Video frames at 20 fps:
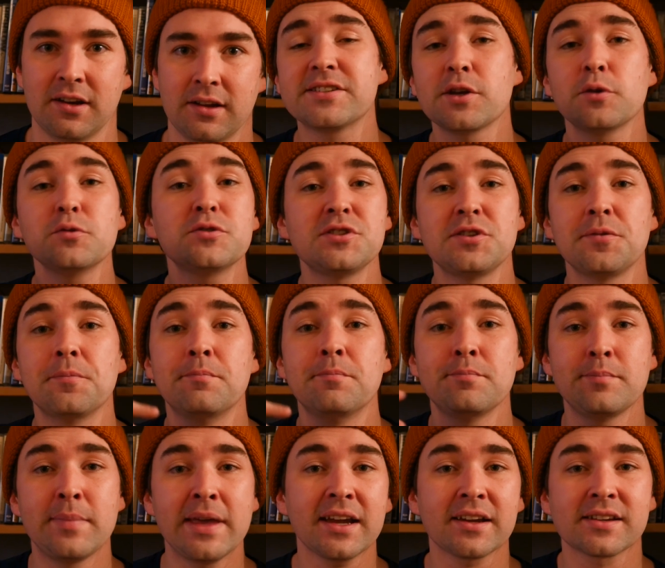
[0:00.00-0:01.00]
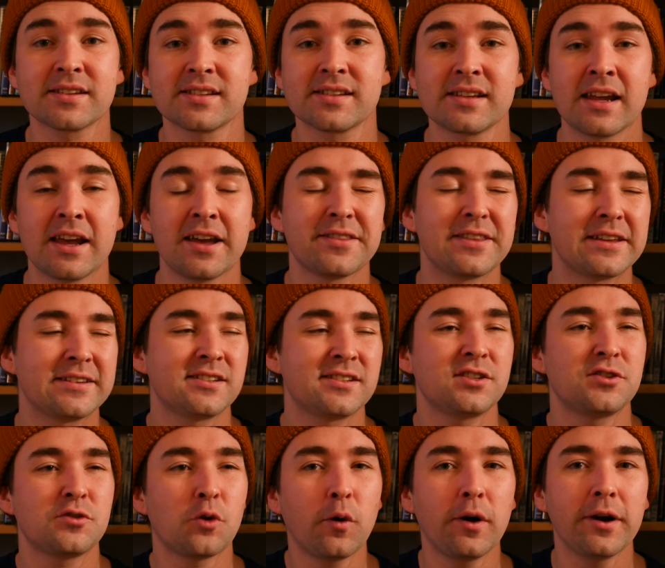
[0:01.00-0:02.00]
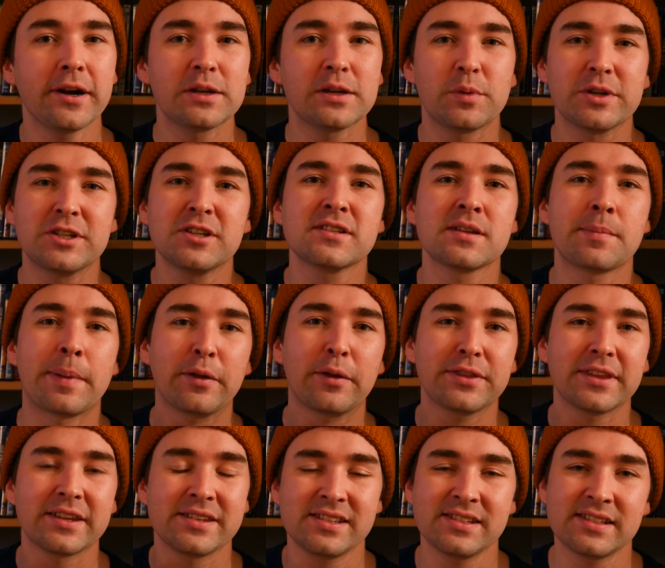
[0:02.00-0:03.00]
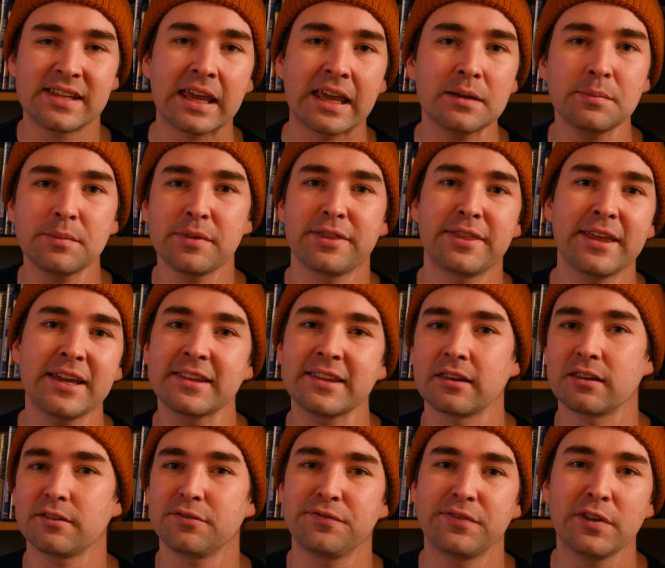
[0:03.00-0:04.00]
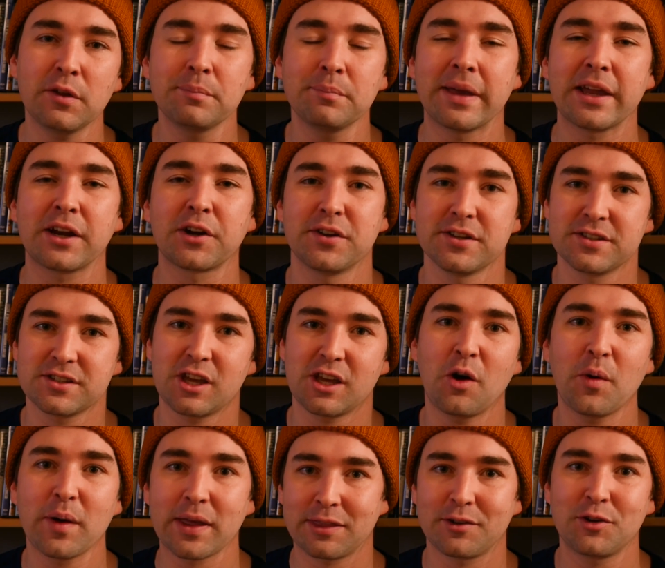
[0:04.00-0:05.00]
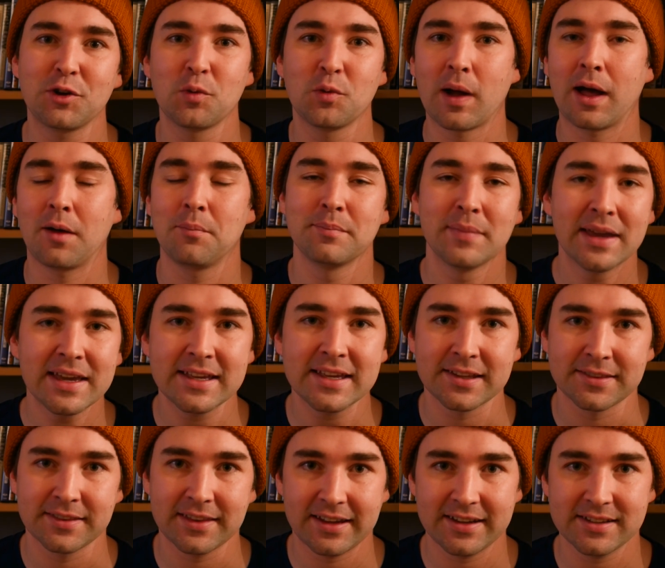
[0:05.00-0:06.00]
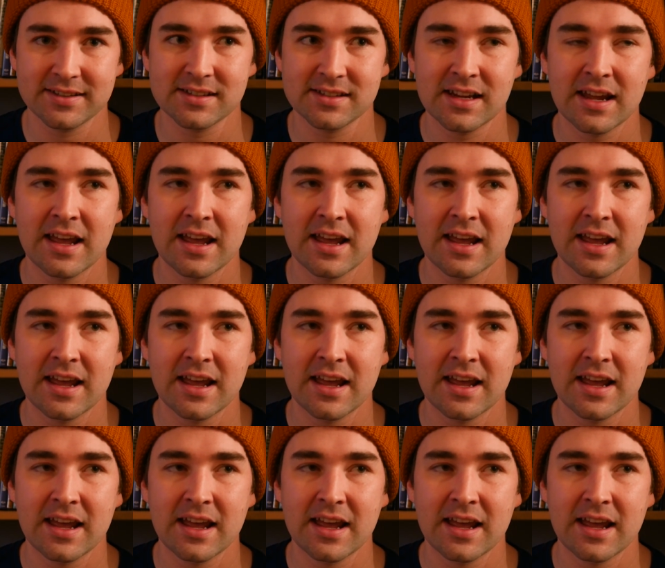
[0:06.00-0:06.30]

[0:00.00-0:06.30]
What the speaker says: So to mix the story, which is about the same thing that the filmmaker is going through while making this,